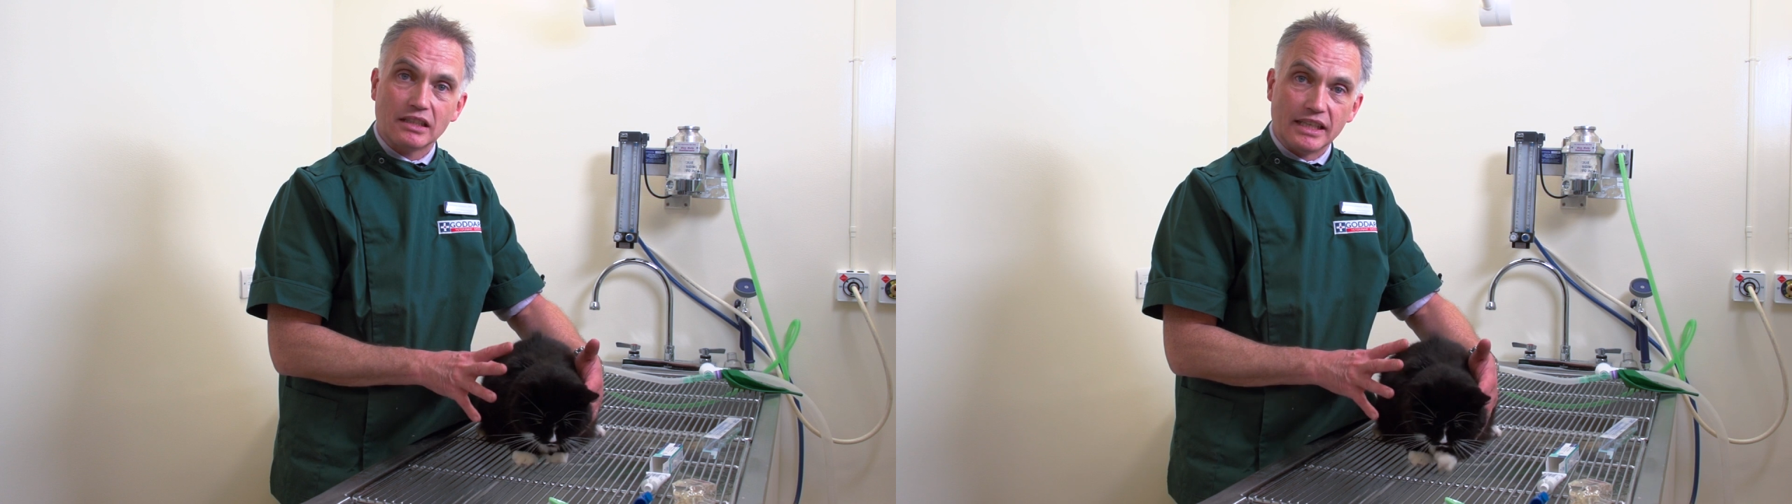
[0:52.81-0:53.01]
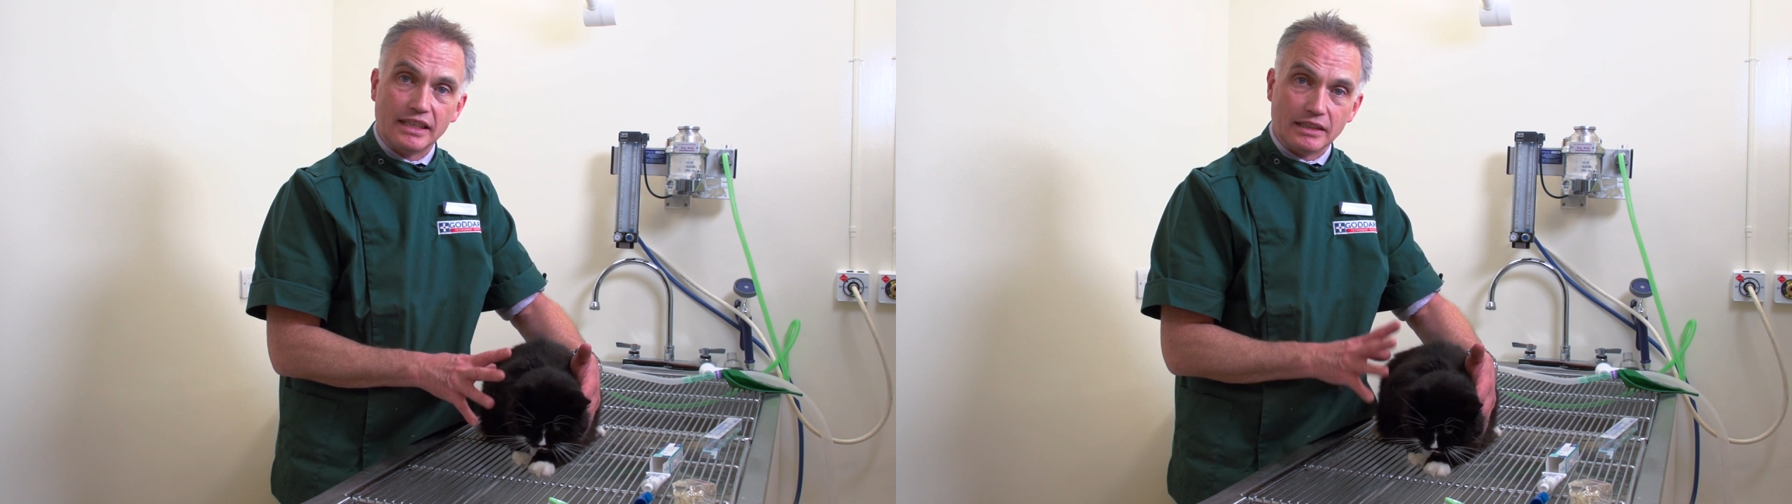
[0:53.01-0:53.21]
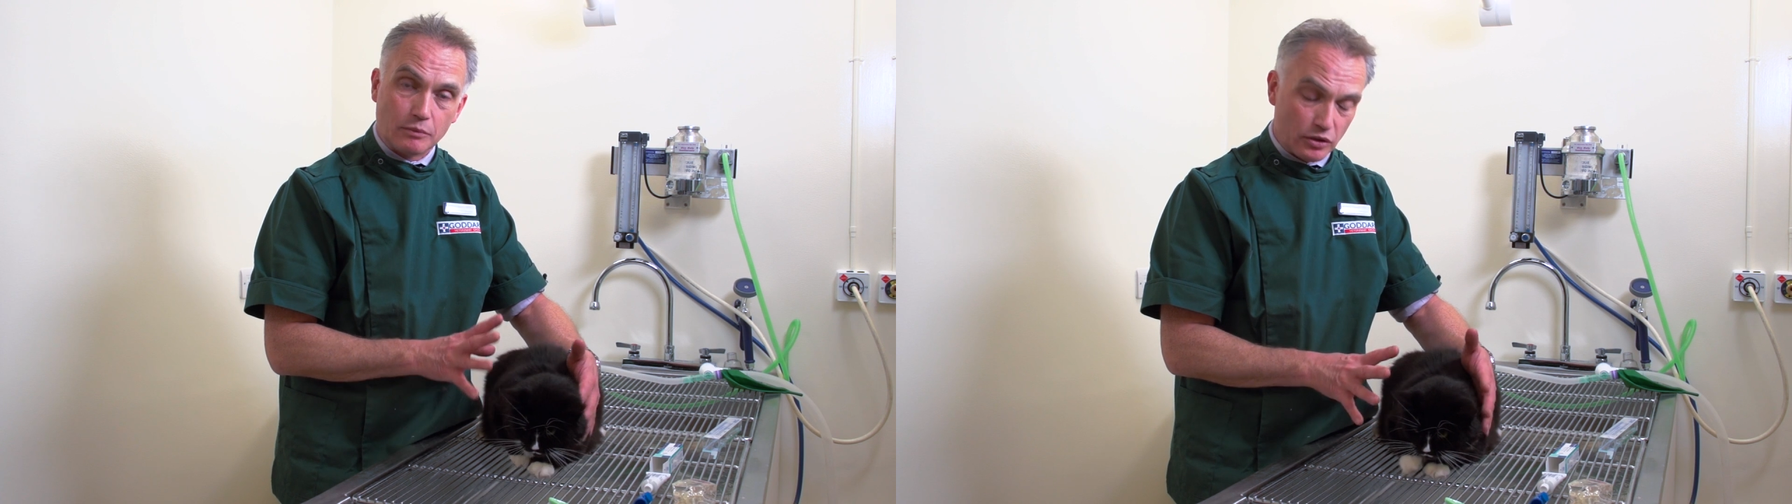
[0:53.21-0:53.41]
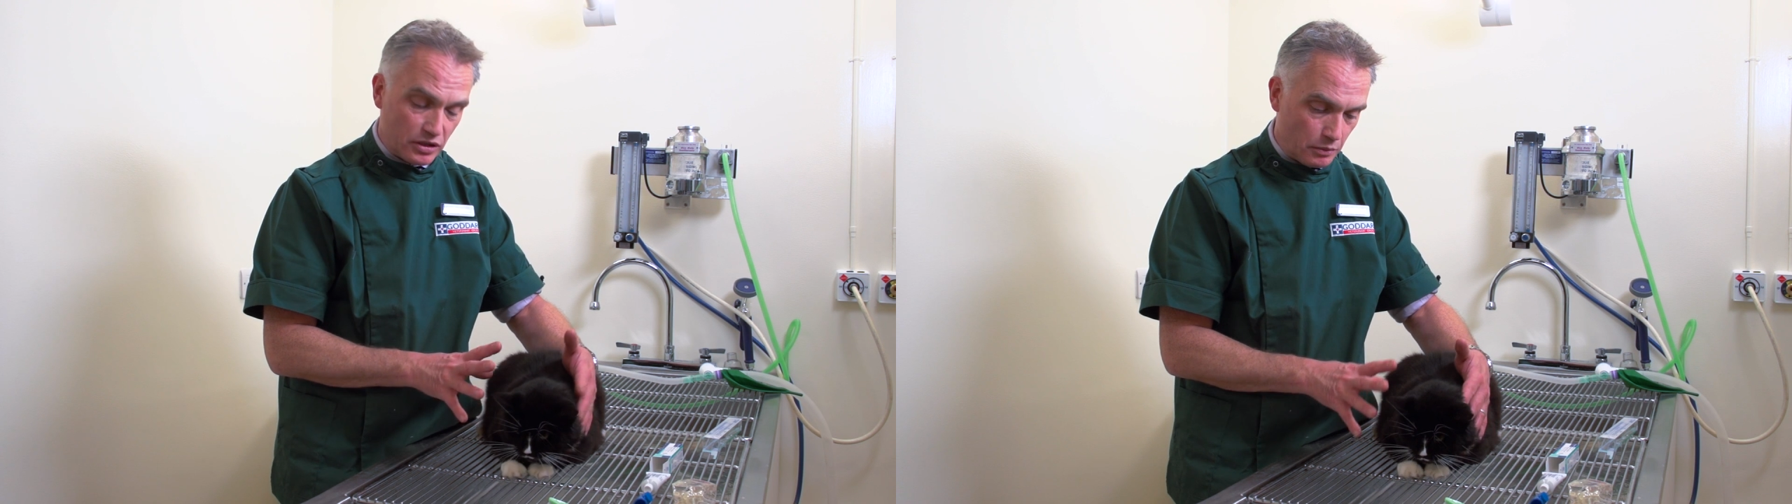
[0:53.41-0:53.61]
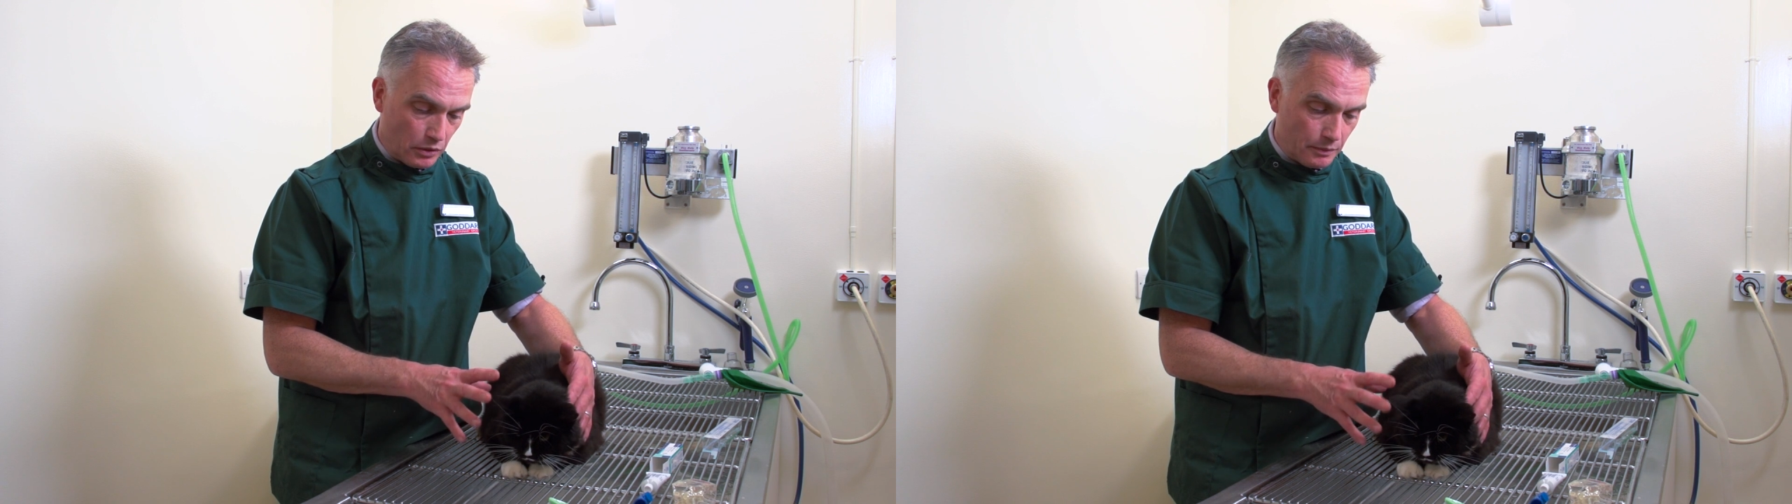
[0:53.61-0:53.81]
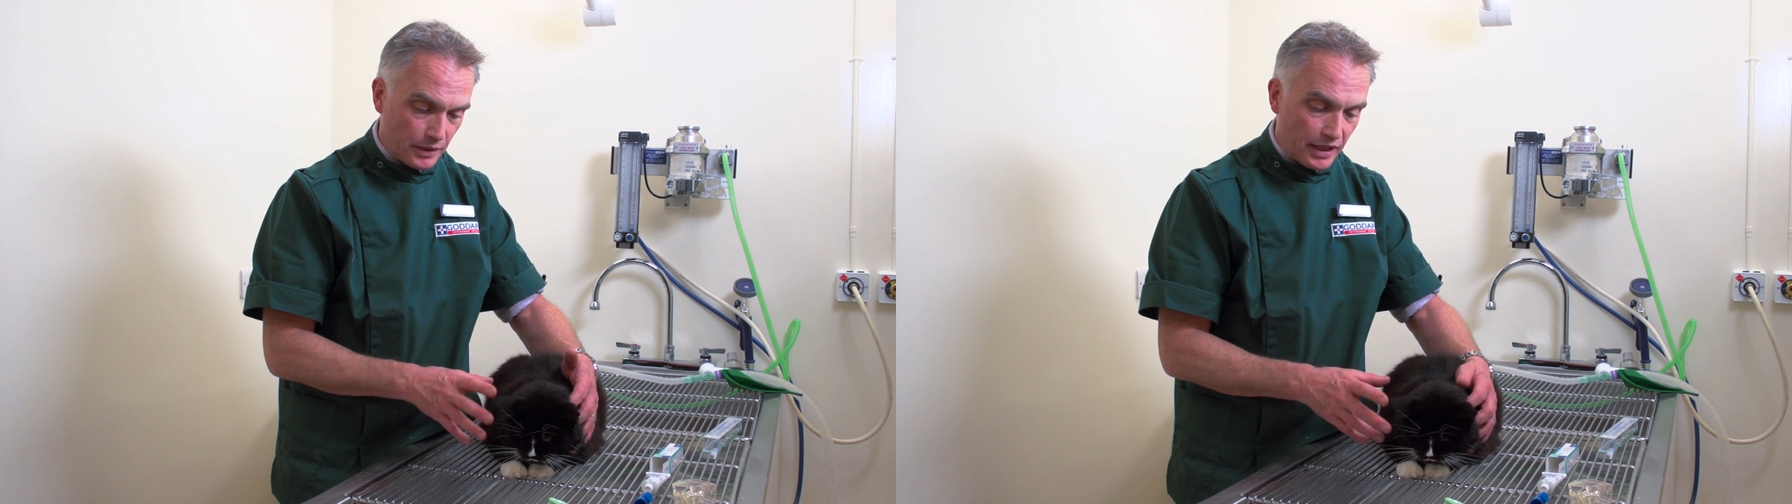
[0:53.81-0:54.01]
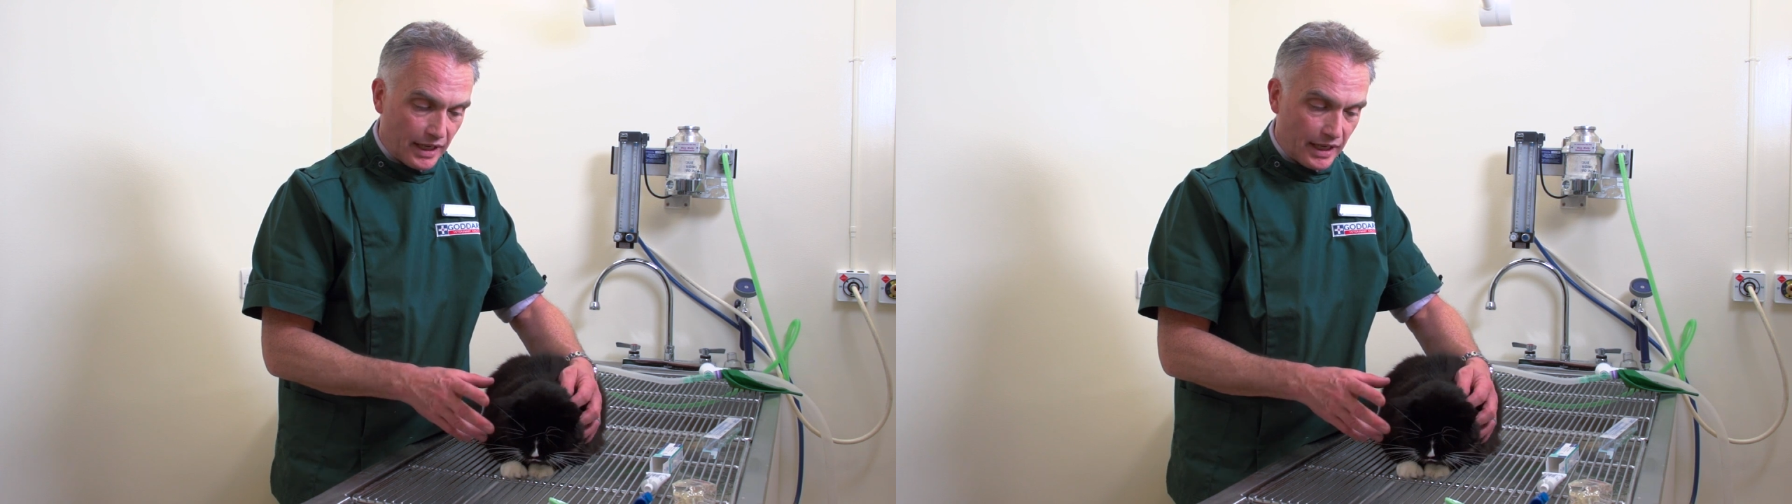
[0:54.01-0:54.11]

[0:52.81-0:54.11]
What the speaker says: clean as possible.